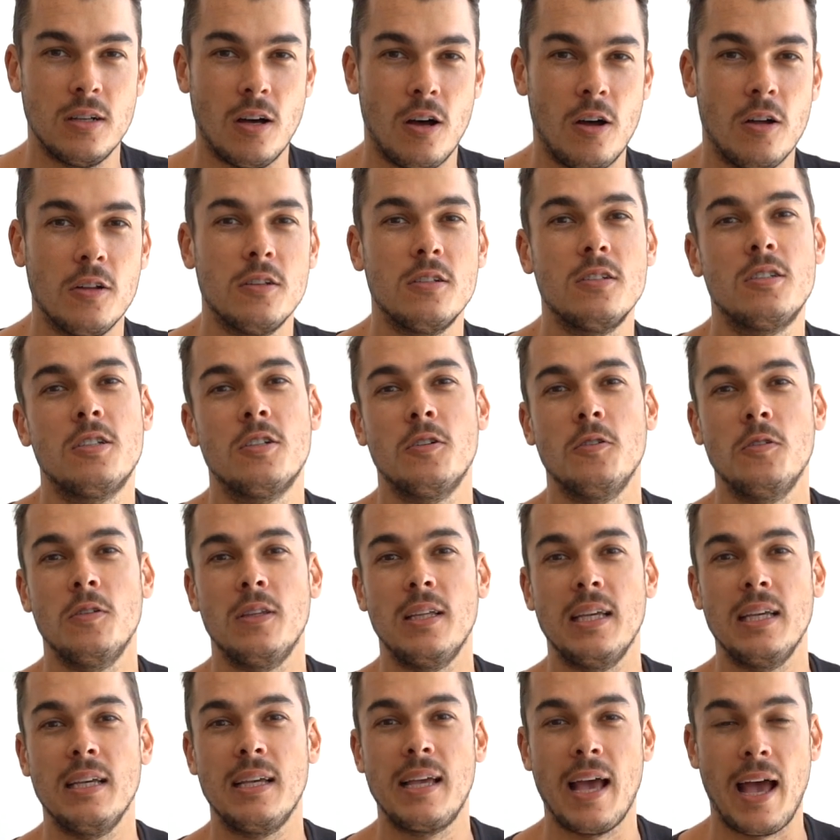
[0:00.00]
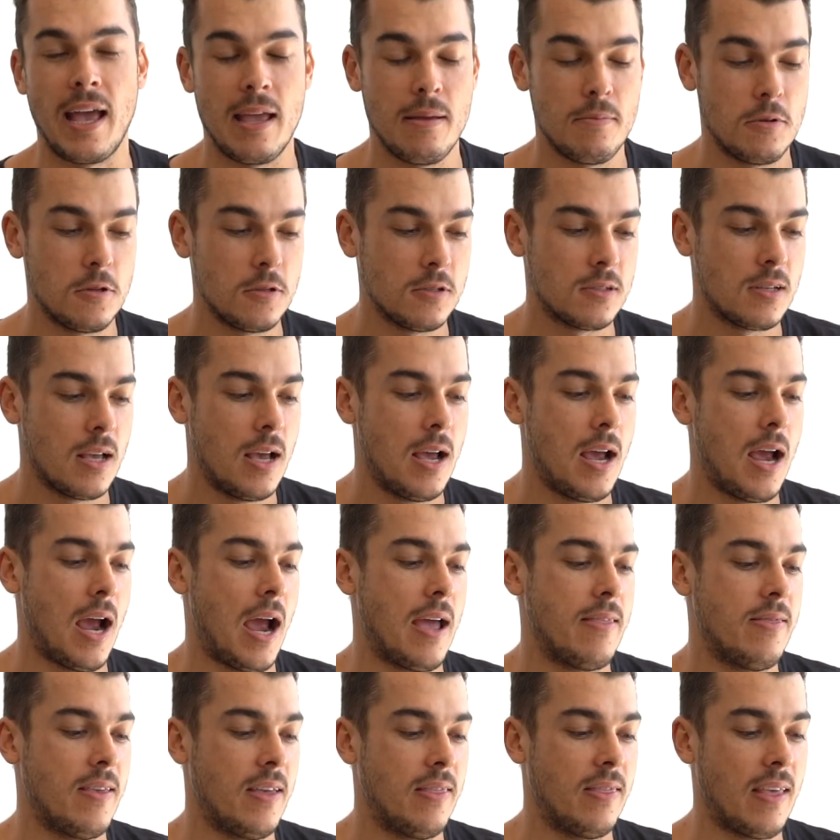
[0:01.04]
onto the cables,
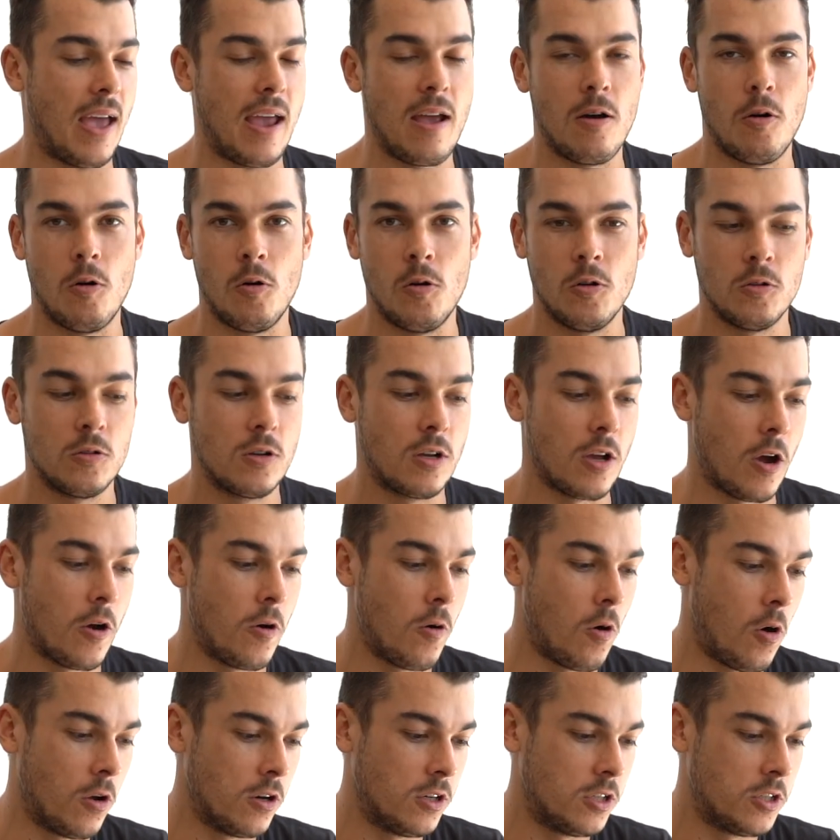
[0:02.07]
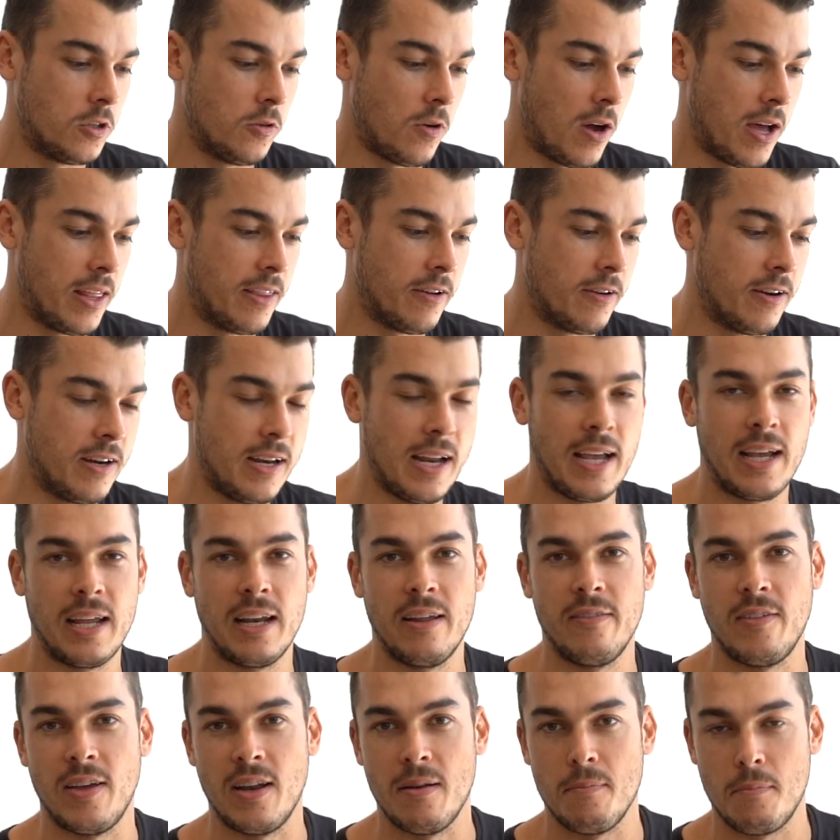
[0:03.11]
and then they all go onto either a
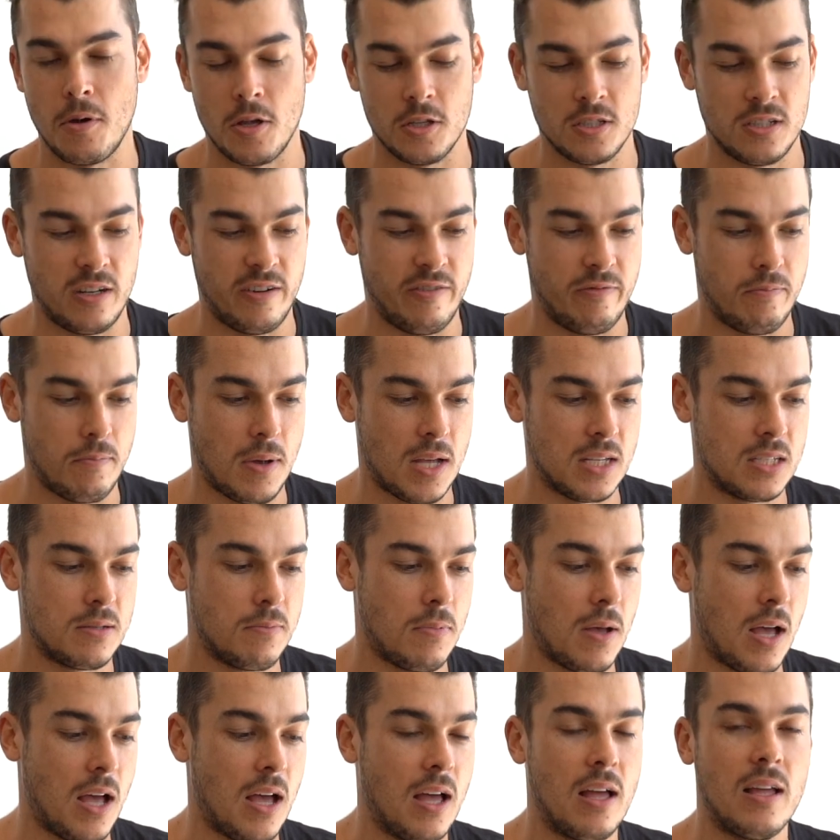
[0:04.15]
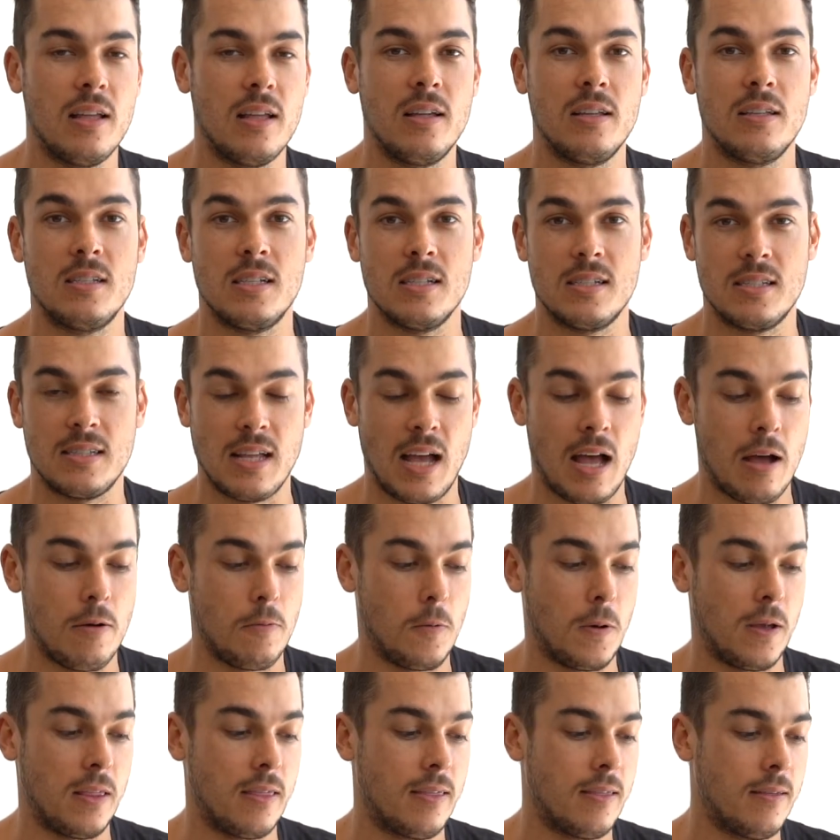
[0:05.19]
negative and a positive bus bar to start with.